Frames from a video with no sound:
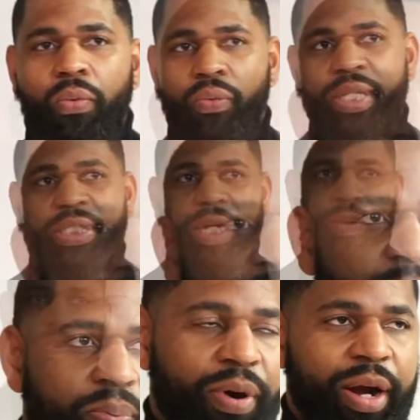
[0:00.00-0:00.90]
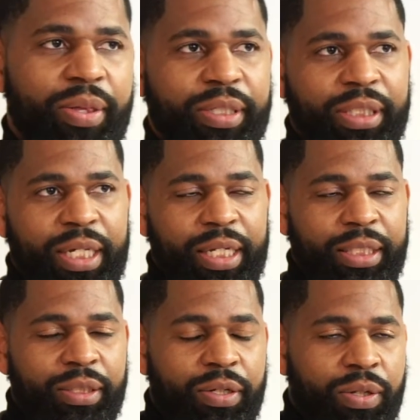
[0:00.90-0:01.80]
We say a prayer that
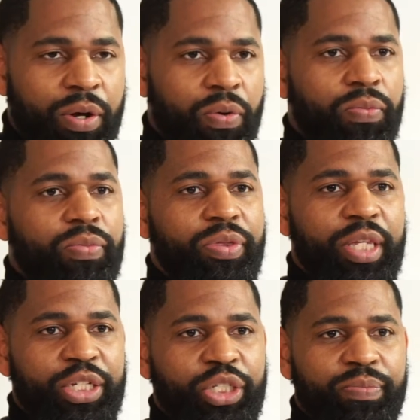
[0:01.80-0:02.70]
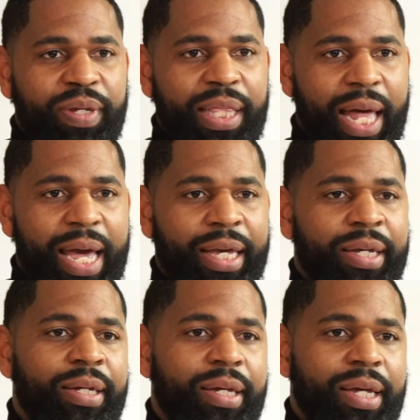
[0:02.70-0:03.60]
says, you know, this should be like,
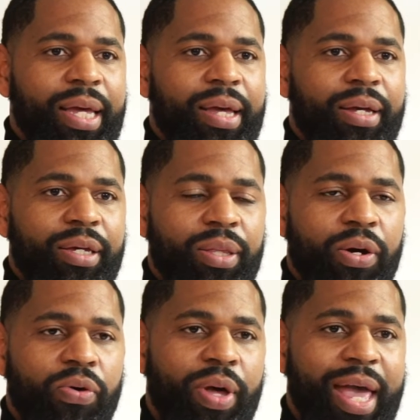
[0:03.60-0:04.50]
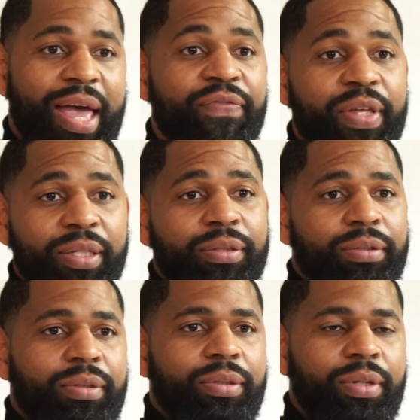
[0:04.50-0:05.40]
you know, heaven
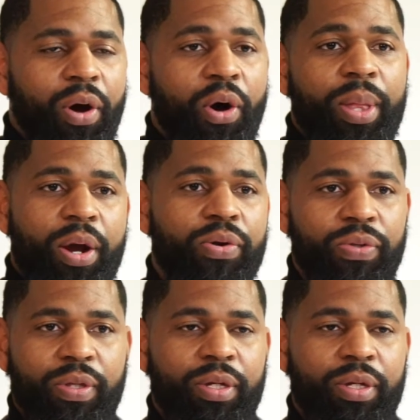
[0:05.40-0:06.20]
on earth.